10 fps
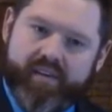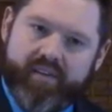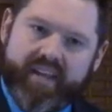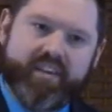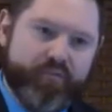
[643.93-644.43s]

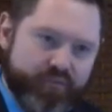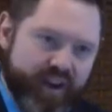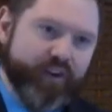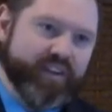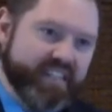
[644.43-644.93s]
That's a
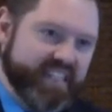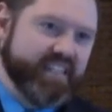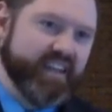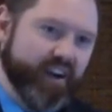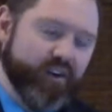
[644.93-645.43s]
very
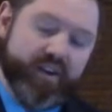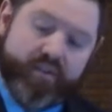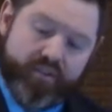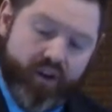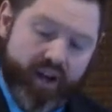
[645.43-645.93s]
scary
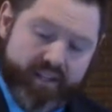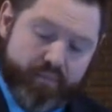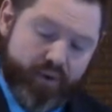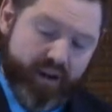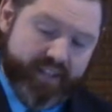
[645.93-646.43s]
thought
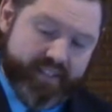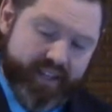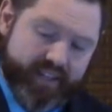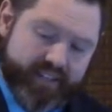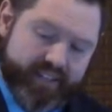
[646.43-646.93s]

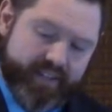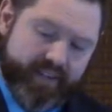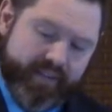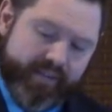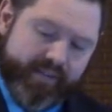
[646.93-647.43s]
process.
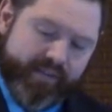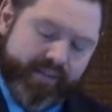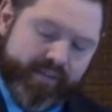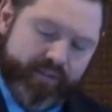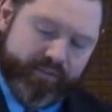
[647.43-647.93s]

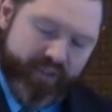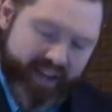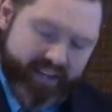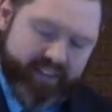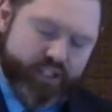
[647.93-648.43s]

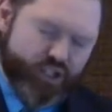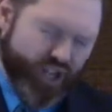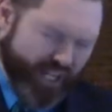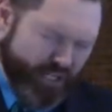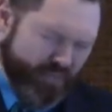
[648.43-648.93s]
Finally,
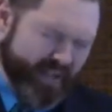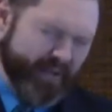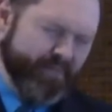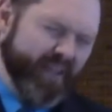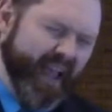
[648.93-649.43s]

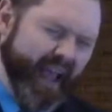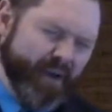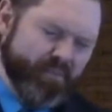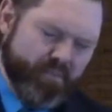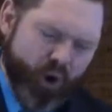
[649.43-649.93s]
judgment
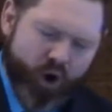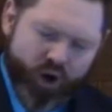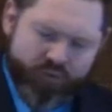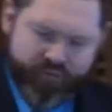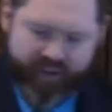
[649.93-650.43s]
and
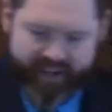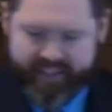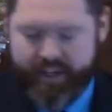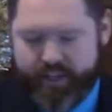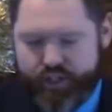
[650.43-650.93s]

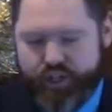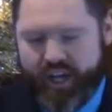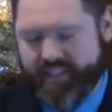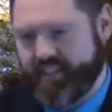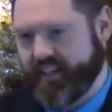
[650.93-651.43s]
perfect
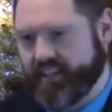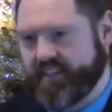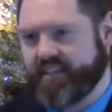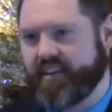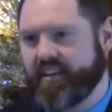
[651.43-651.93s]

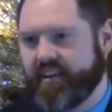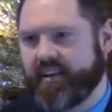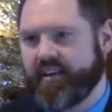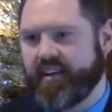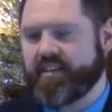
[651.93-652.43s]
justice
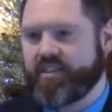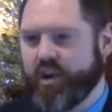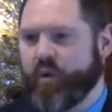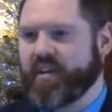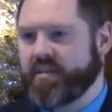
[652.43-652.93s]
is
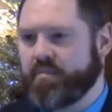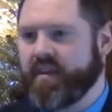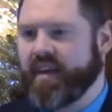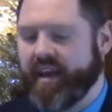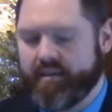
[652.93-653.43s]
going to
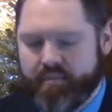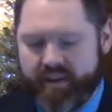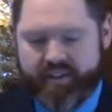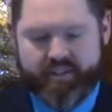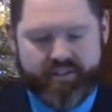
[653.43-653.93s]
be
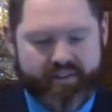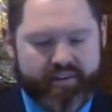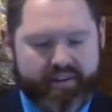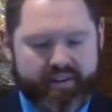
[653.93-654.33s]
administered.